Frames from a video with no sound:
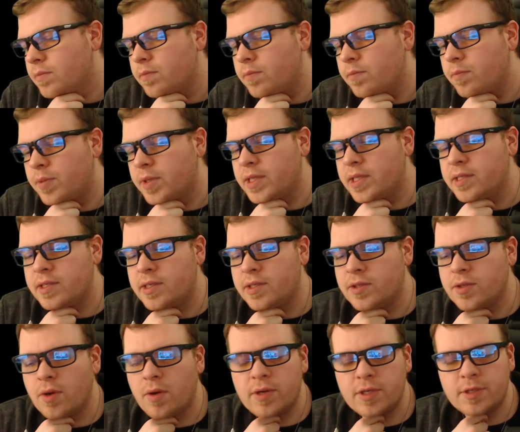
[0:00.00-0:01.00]
But this has
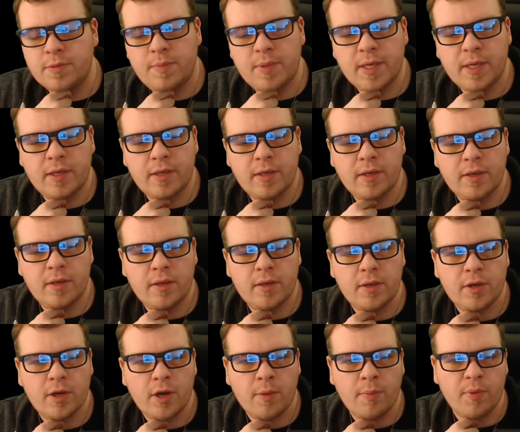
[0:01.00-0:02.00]
always been
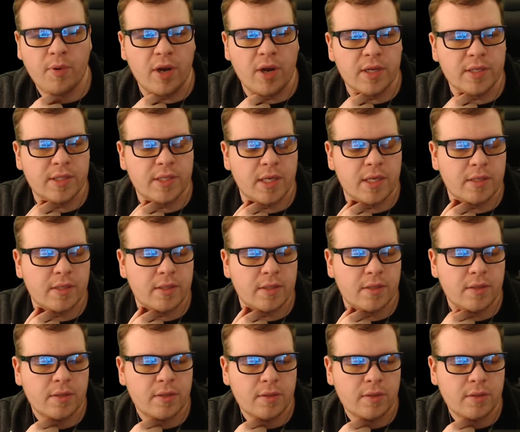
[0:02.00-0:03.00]
a
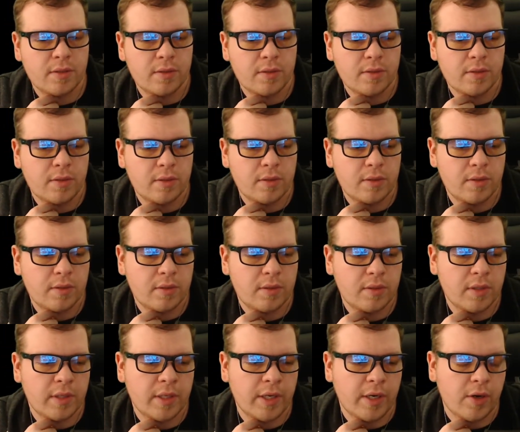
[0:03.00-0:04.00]
process,
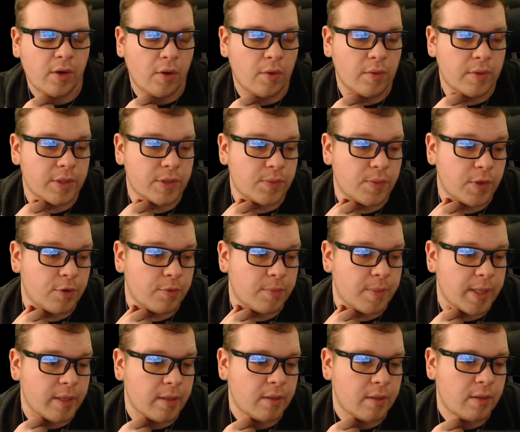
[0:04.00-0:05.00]
and it always will
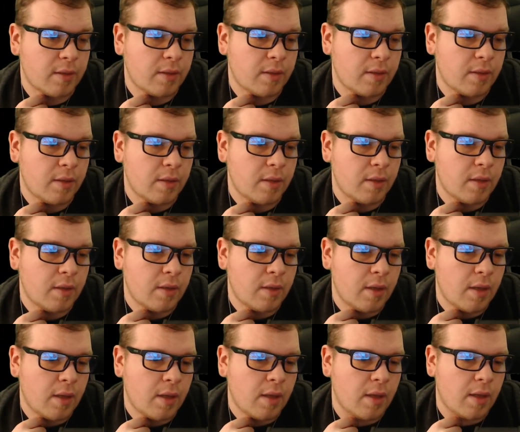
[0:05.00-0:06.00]
be.
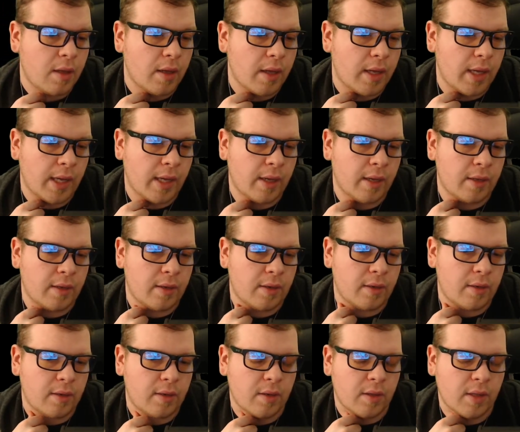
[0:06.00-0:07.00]

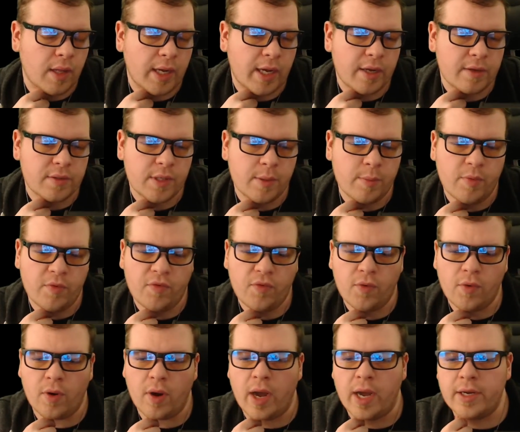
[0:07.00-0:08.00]
And like I've said
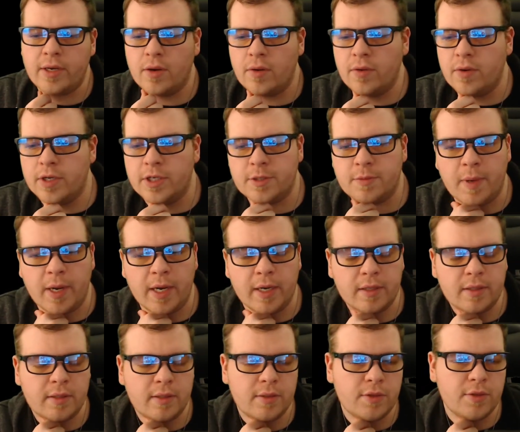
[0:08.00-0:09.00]
before, I don't
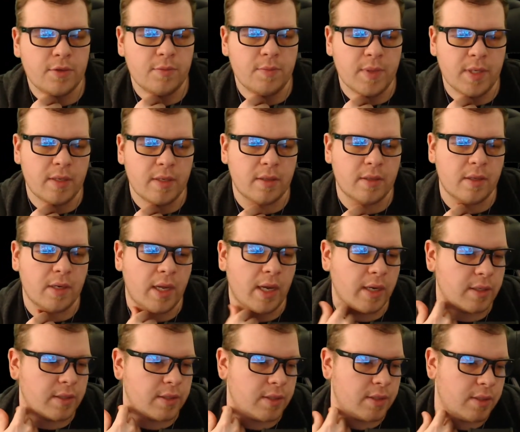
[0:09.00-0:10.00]
expect to be the
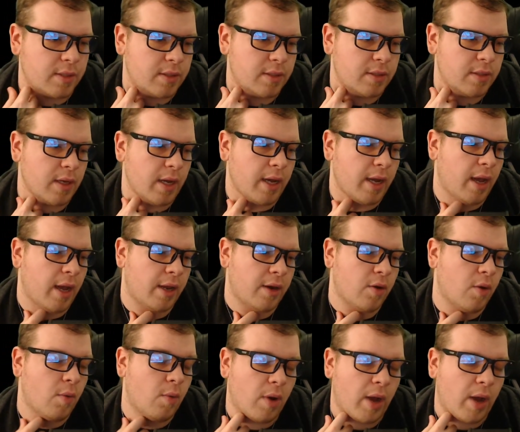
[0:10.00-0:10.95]
next. I don't